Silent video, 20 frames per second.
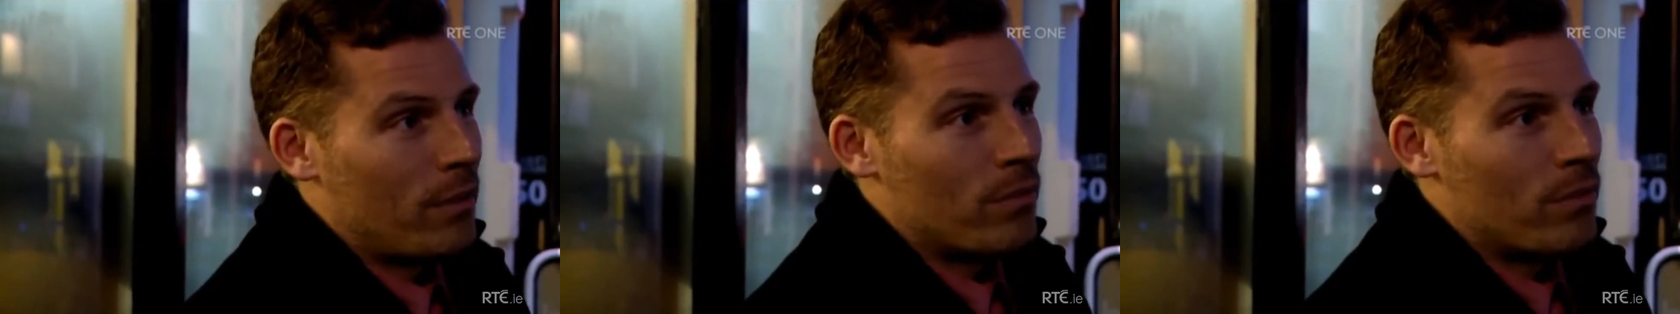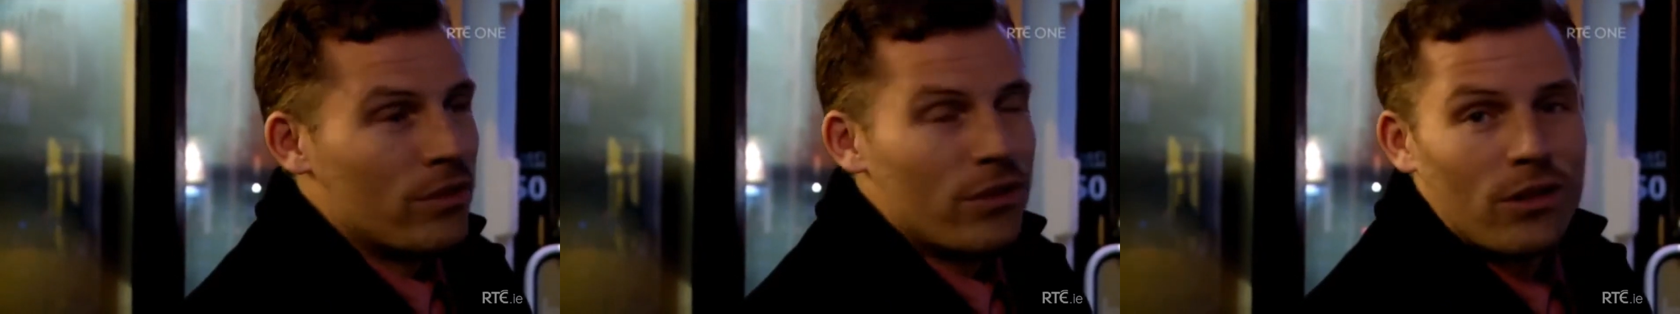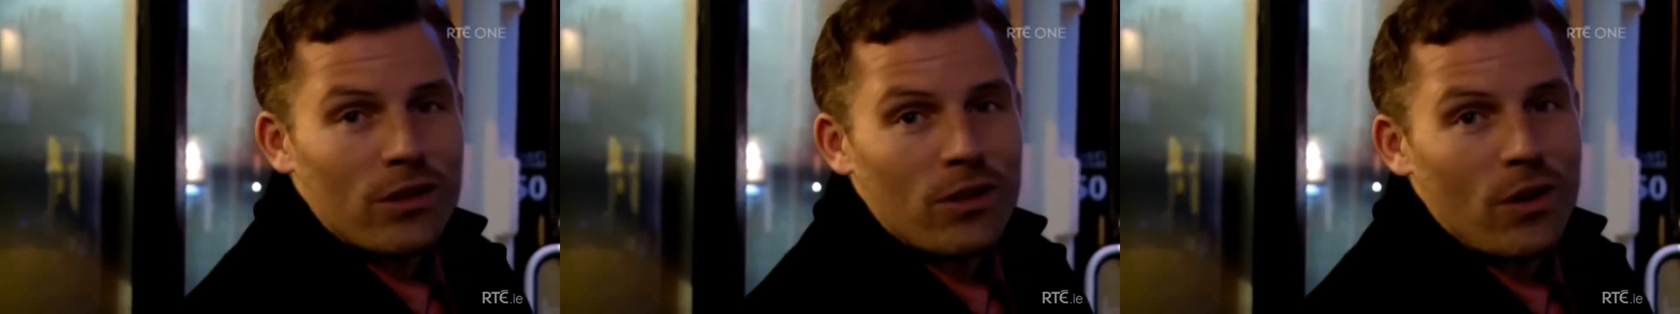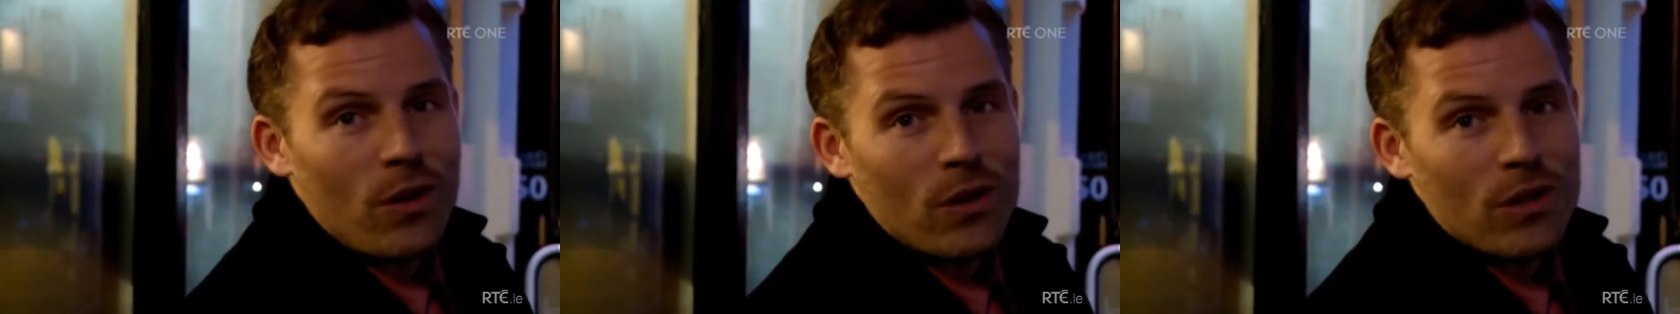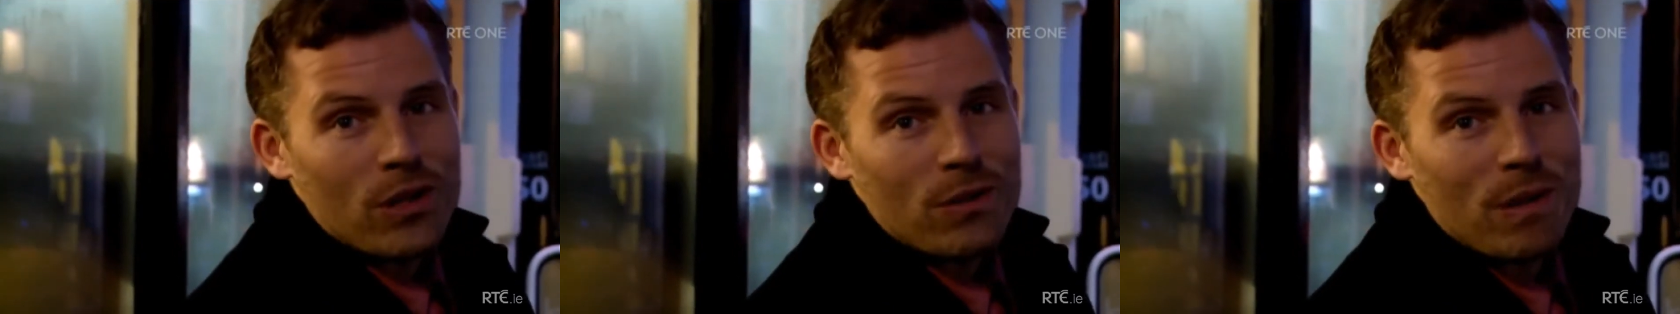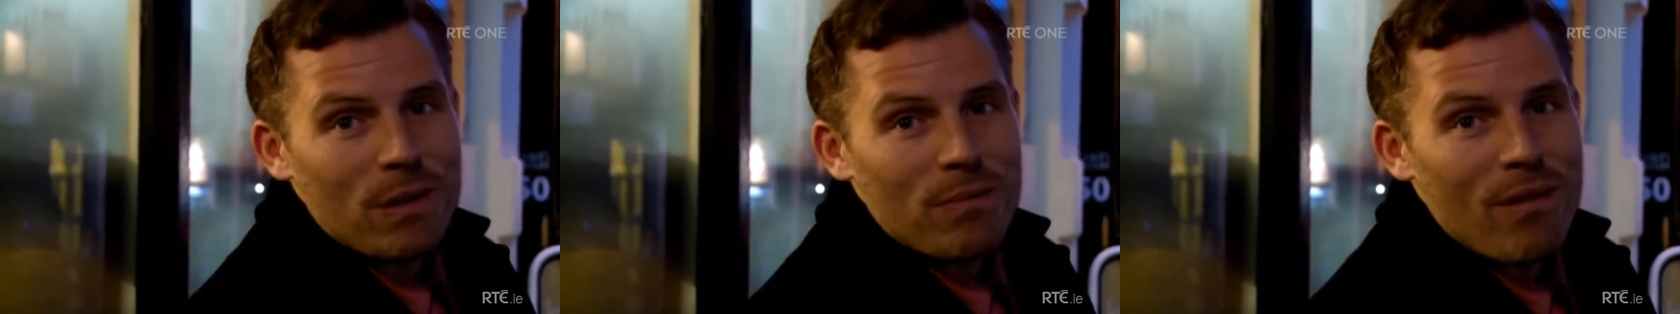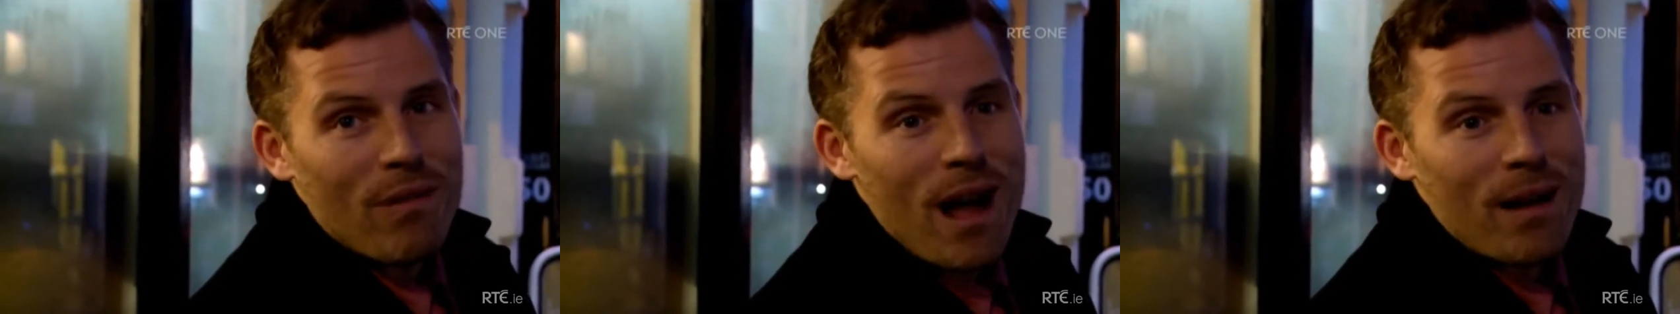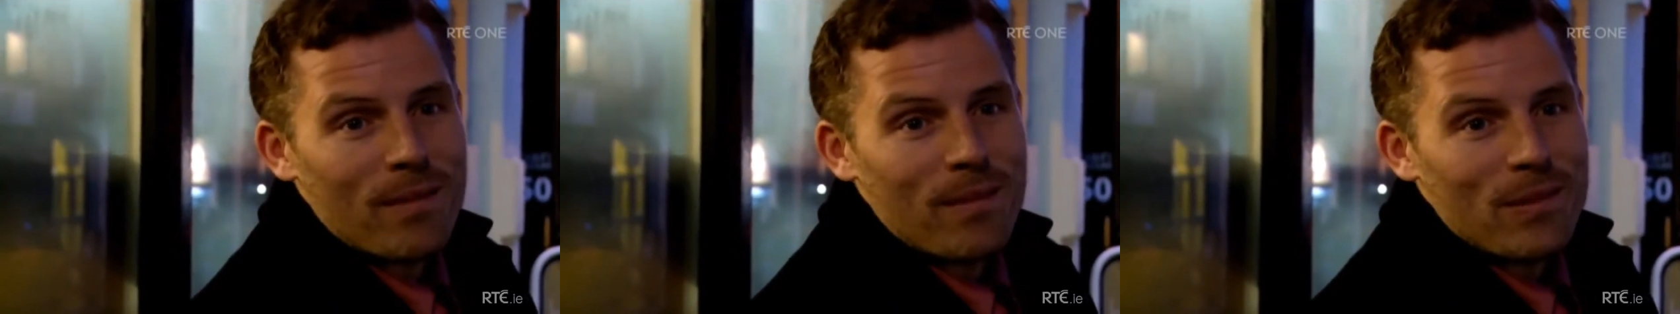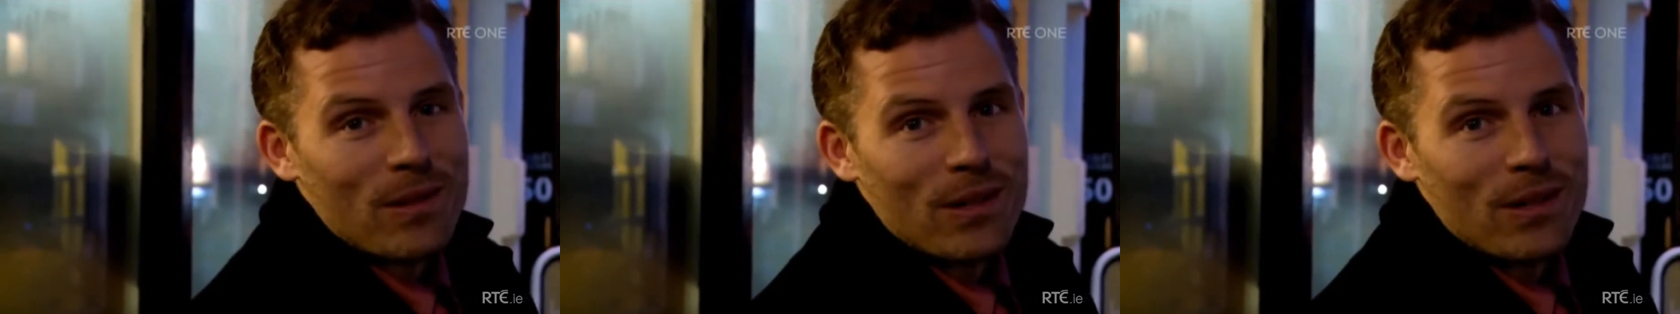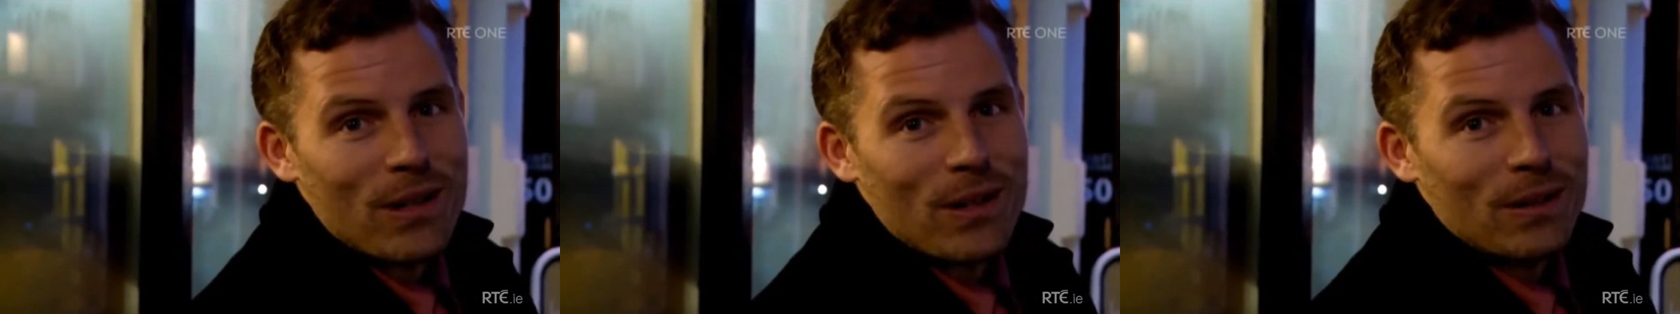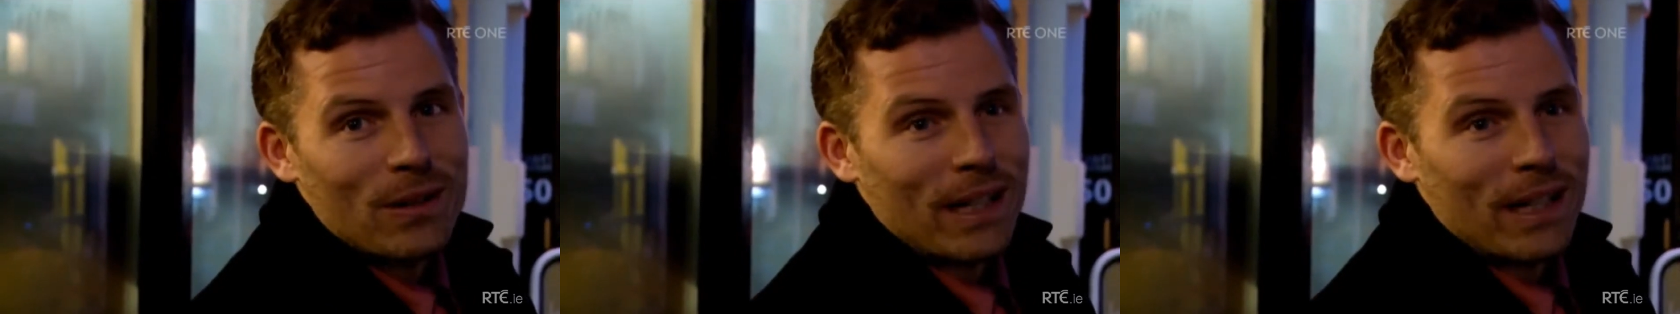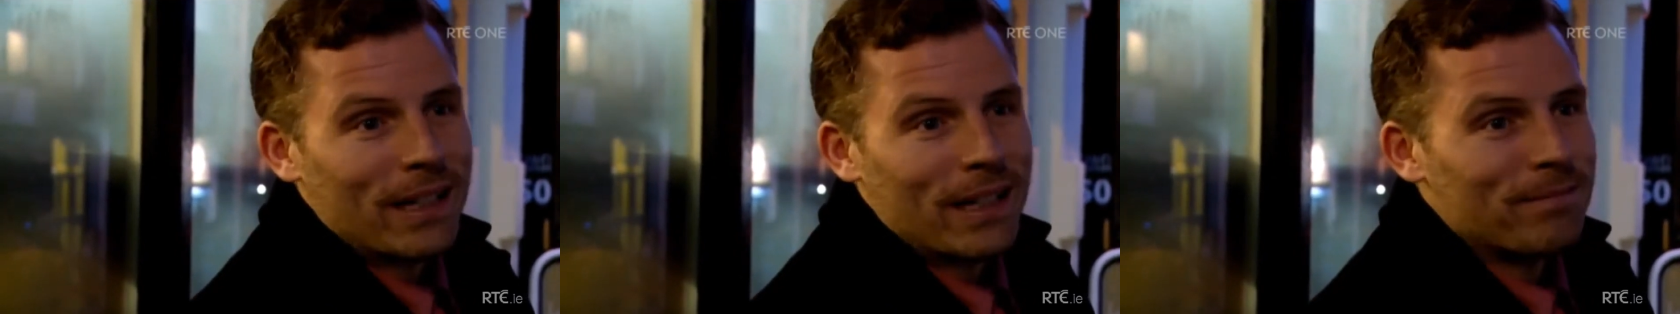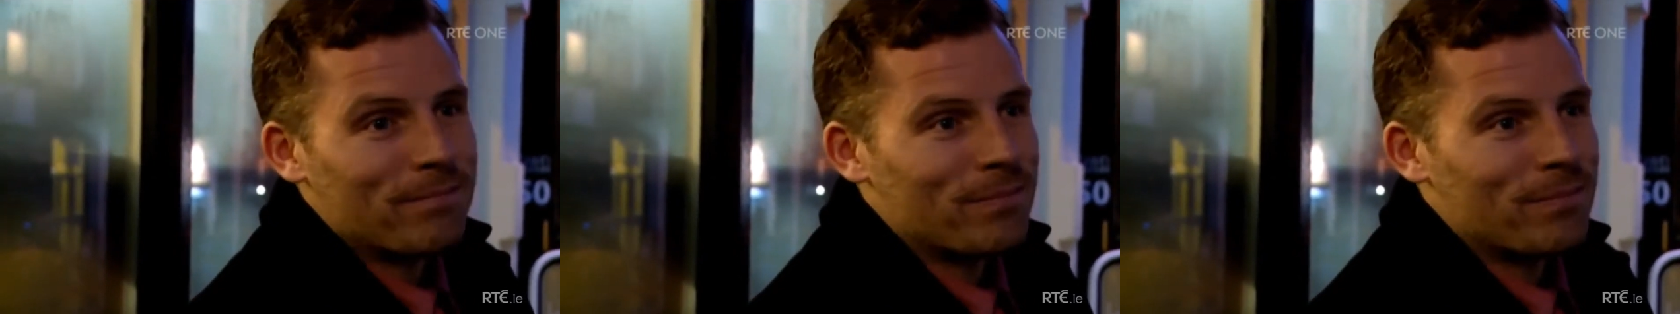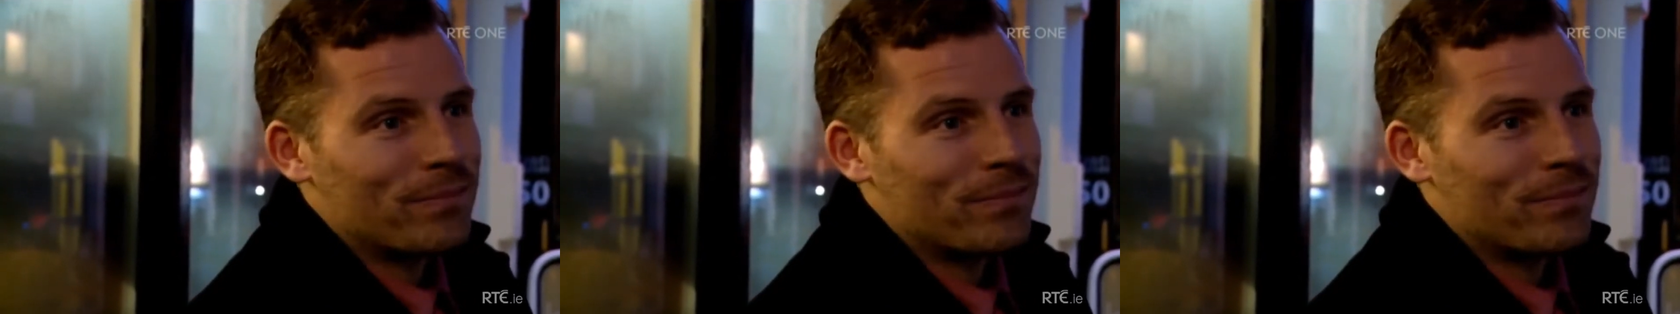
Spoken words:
it was just causing me problems, you know? Like,